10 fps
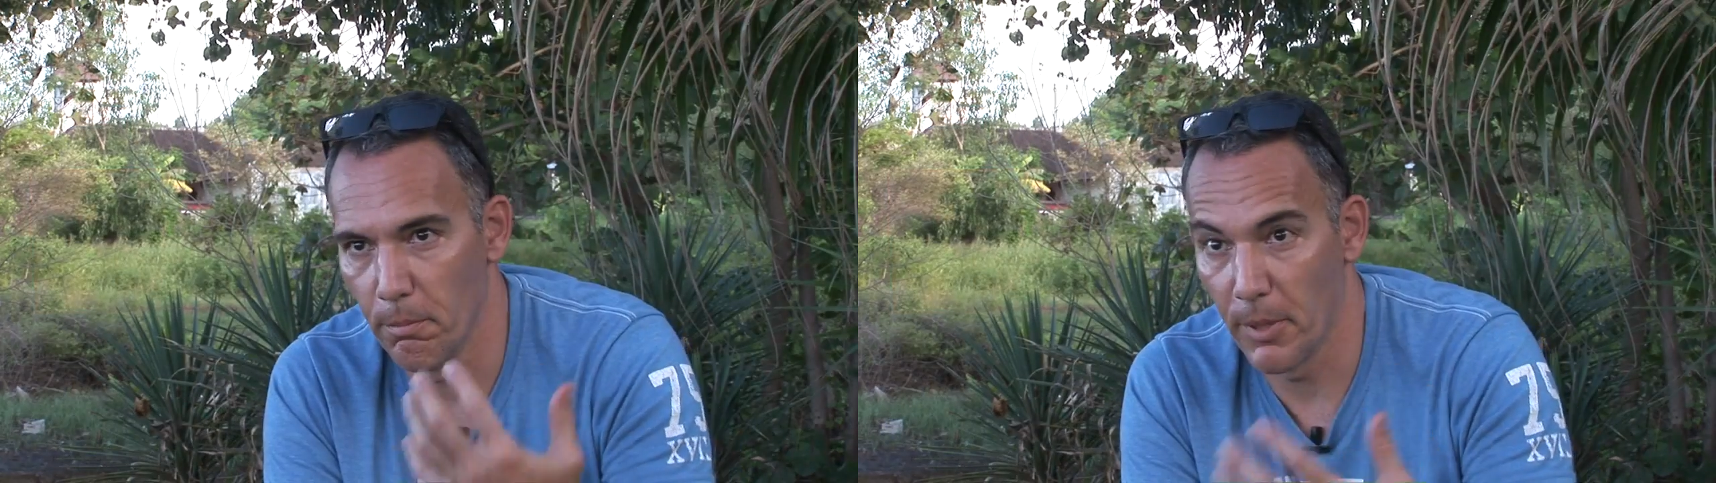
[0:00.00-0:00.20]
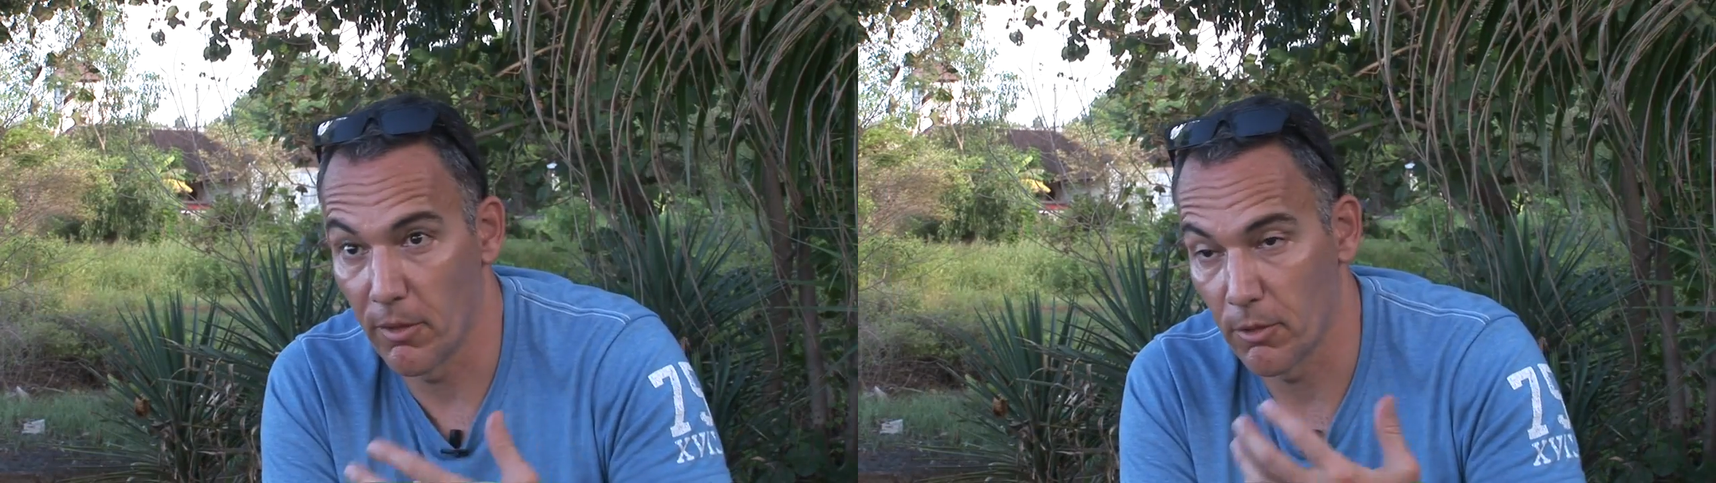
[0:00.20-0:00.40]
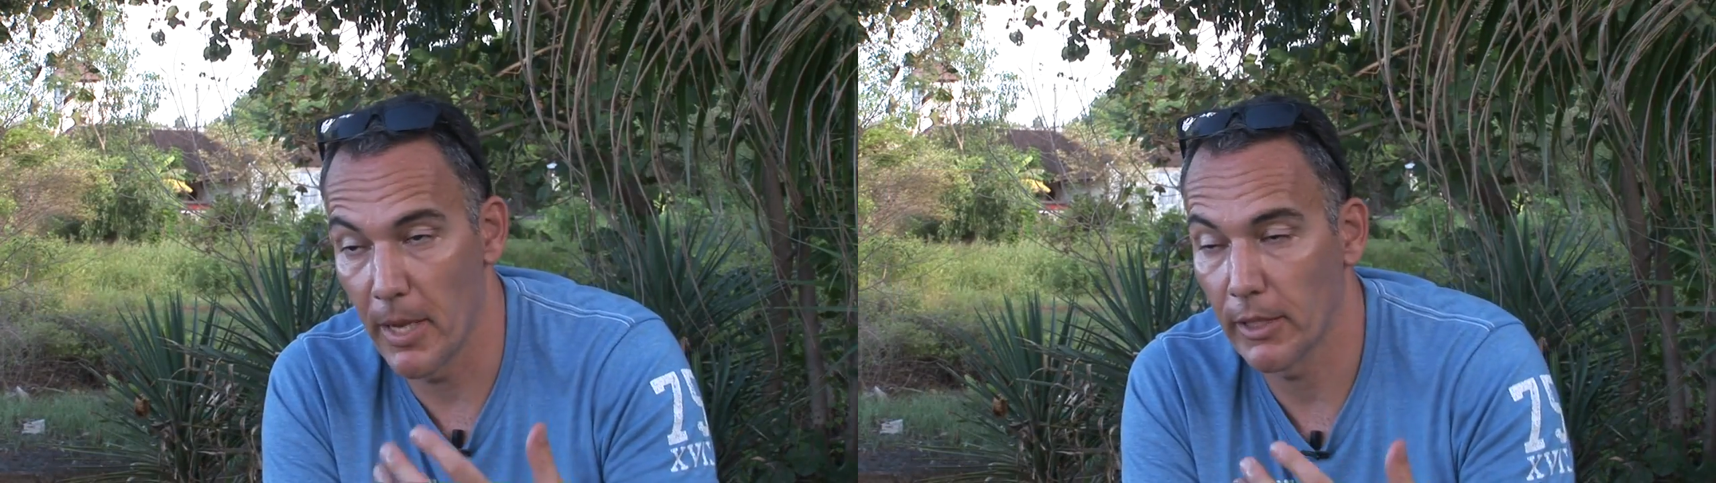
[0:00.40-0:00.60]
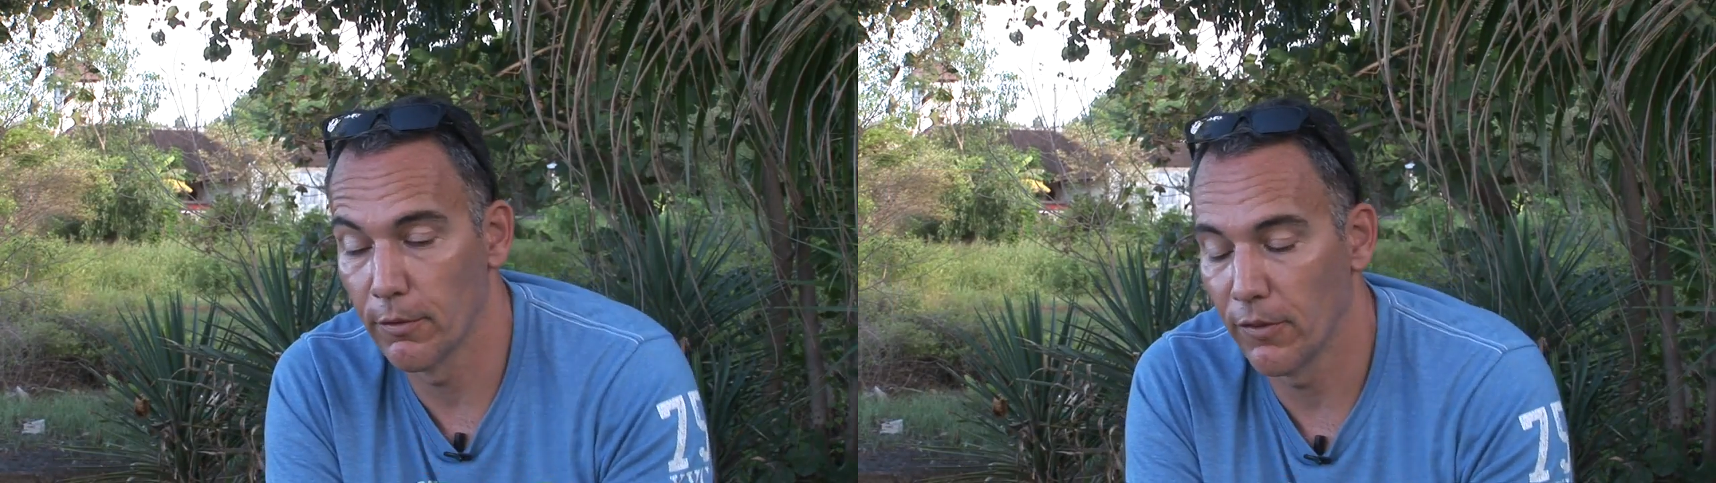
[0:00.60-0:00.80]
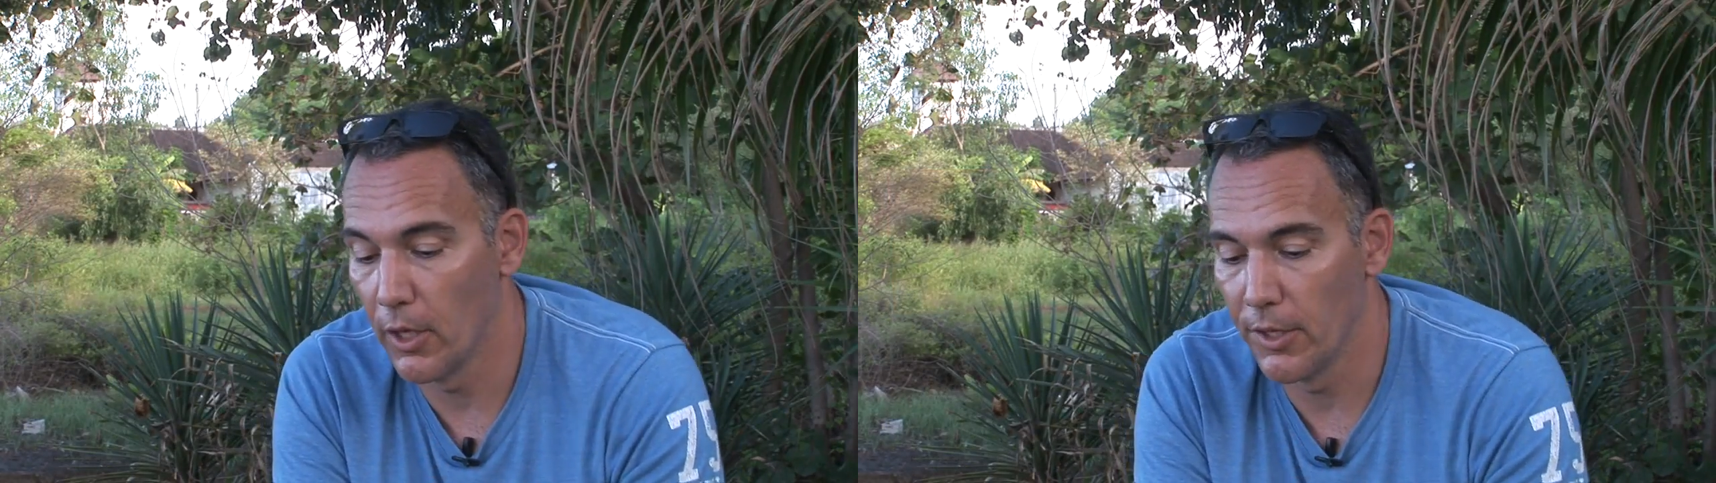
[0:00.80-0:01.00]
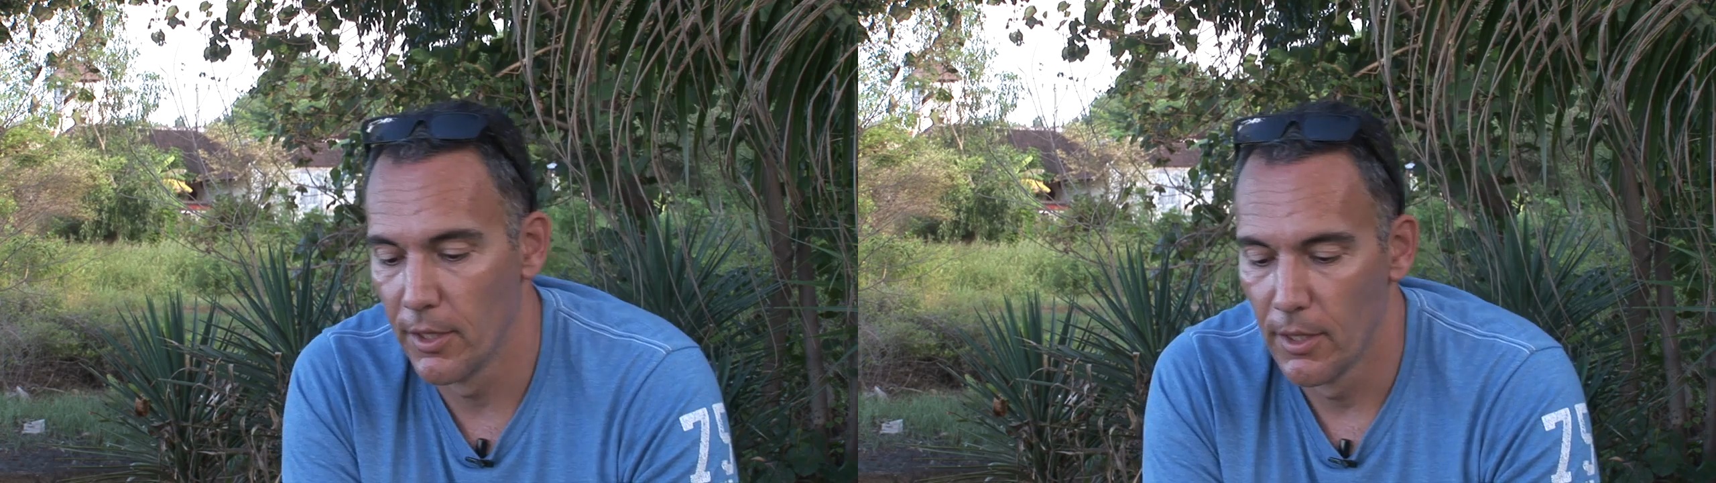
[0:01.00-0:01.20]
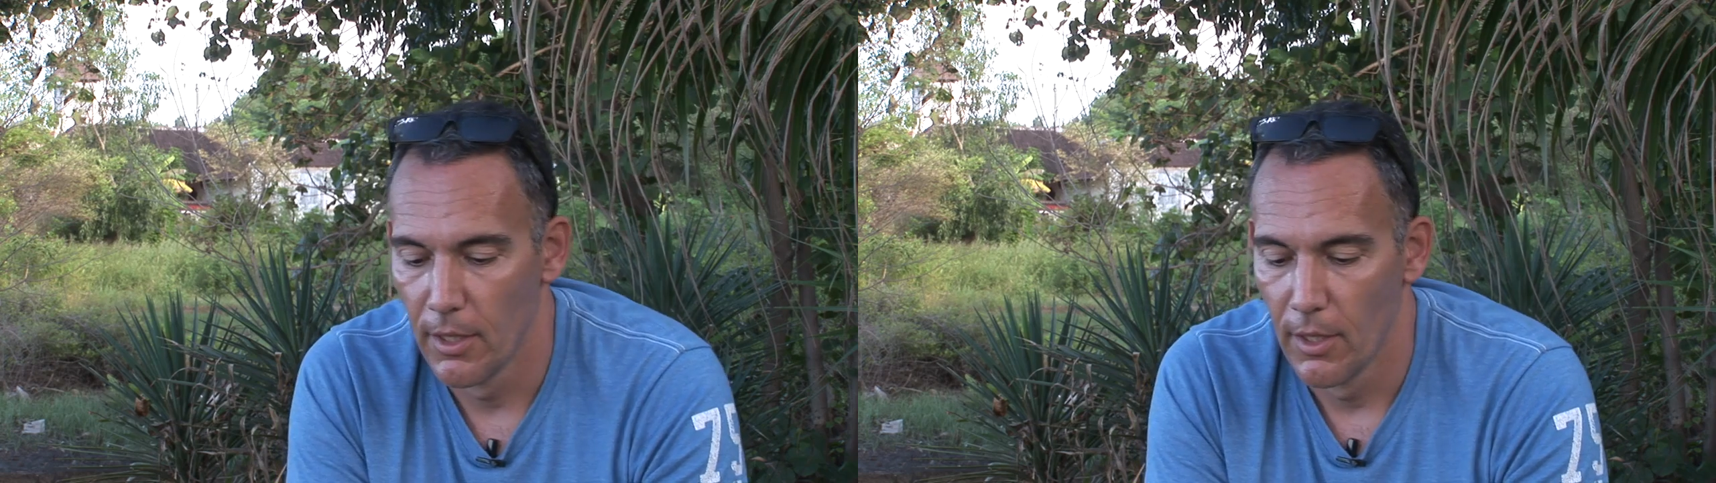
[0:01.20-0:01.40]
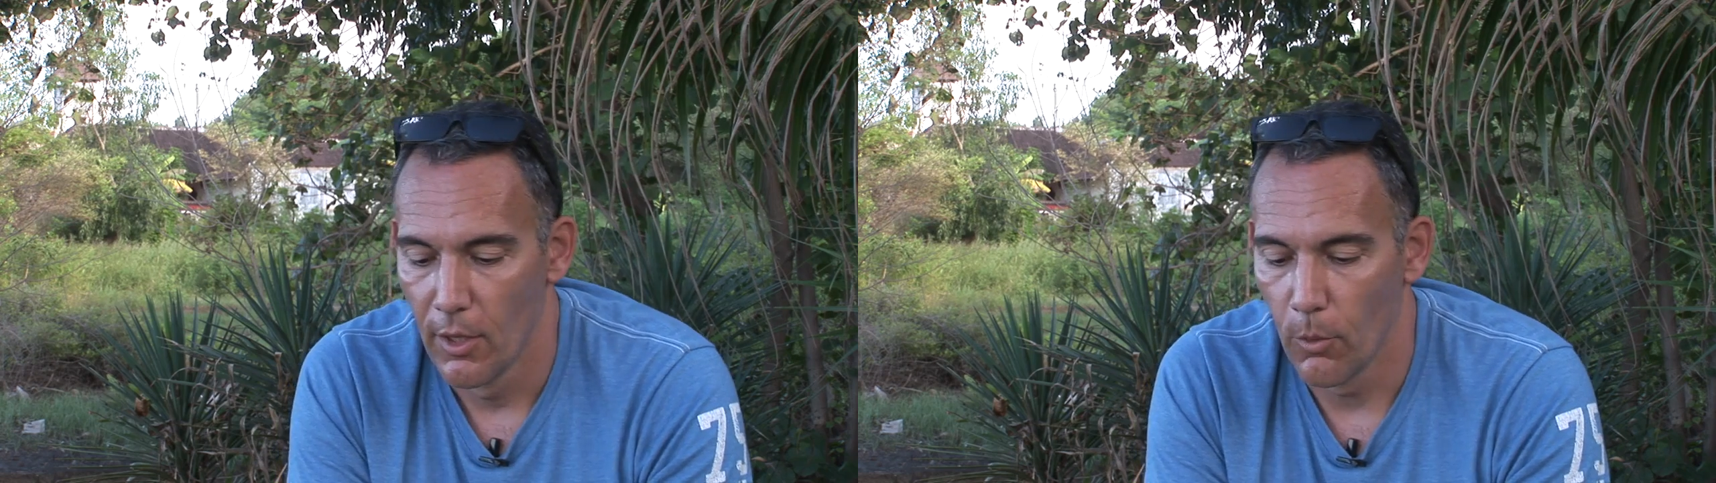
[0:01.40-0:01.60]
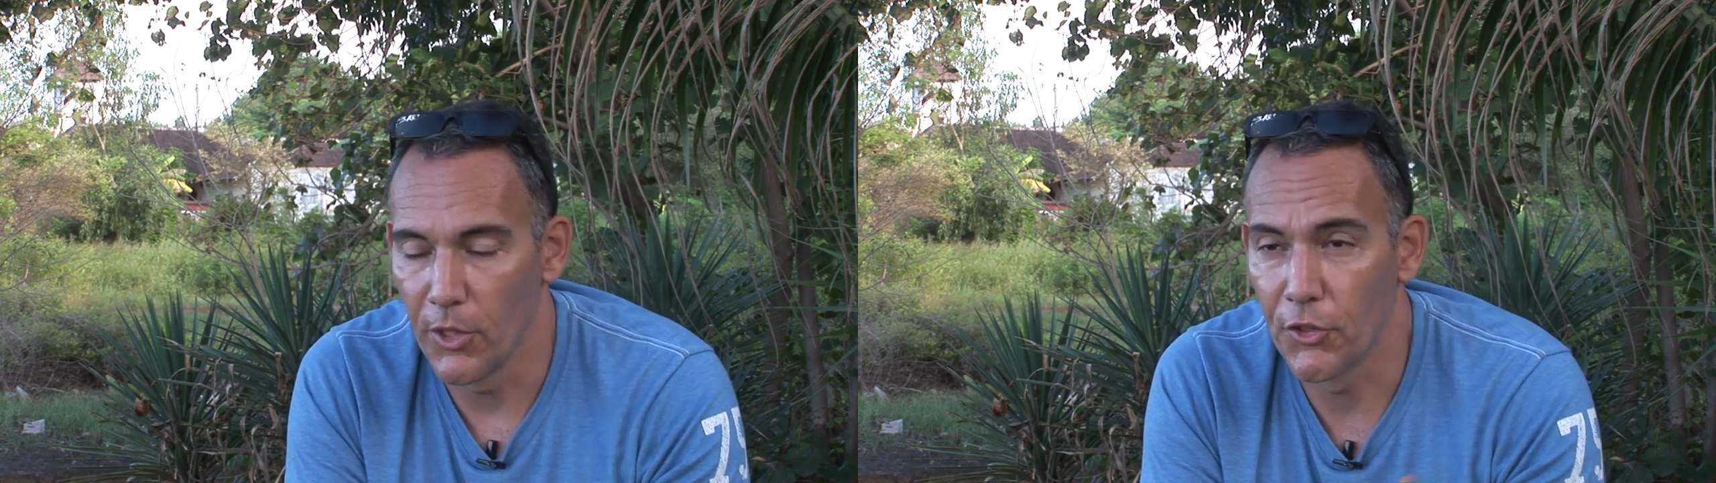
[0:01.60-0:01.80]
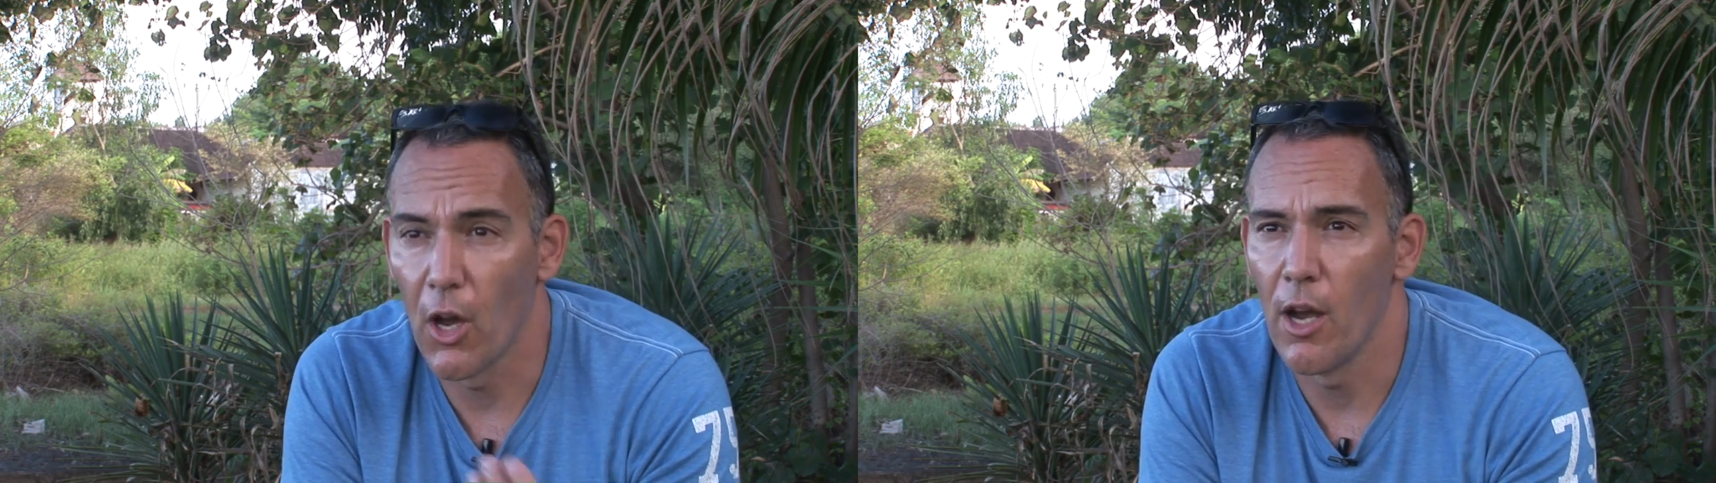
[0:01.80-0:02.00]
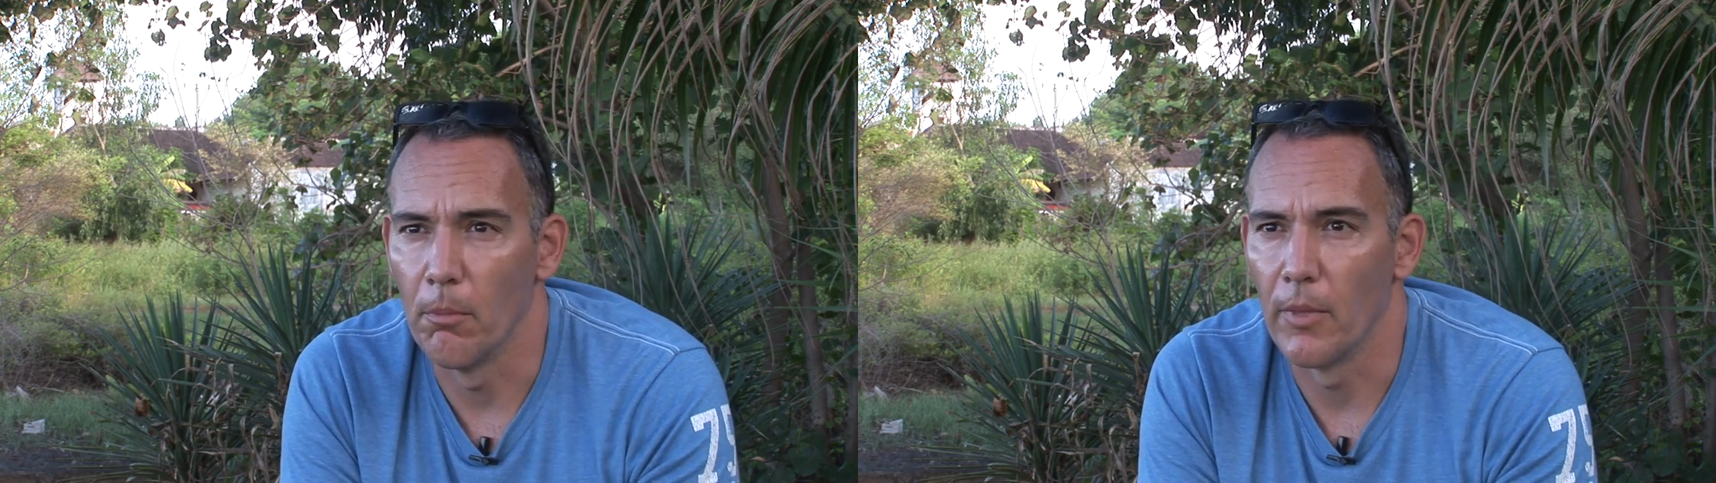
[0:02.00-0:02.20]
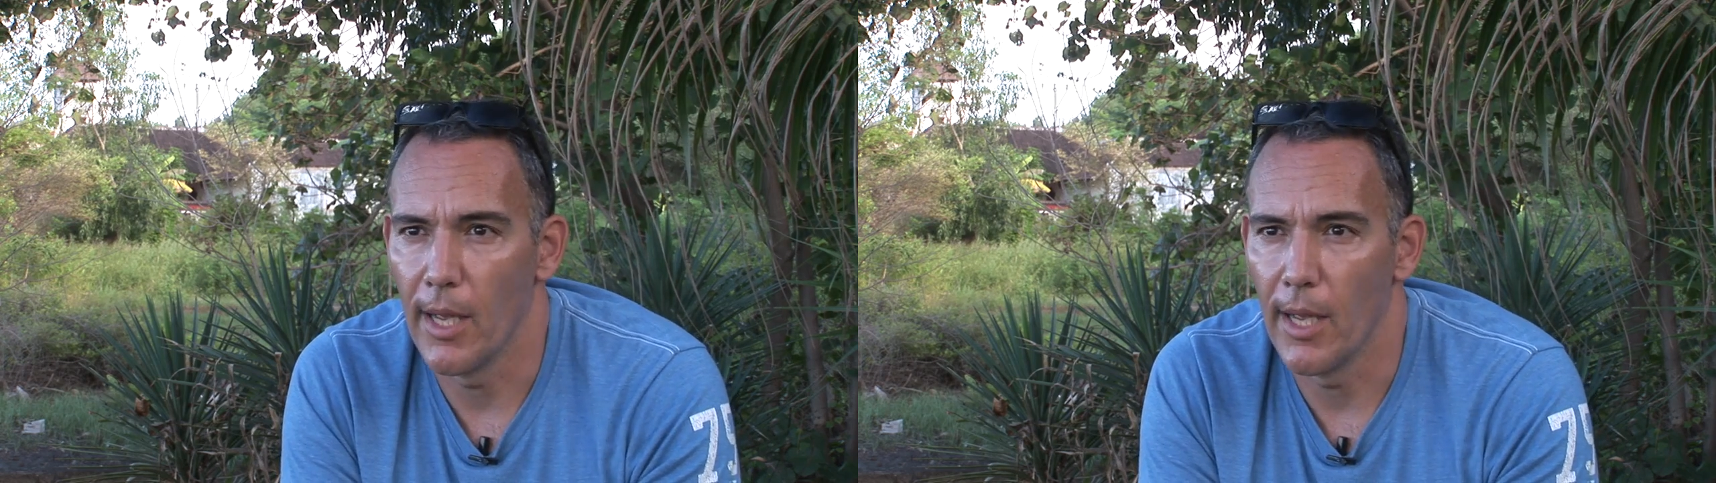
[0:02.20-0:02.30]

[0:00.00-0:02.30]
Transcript: becomes magnified with time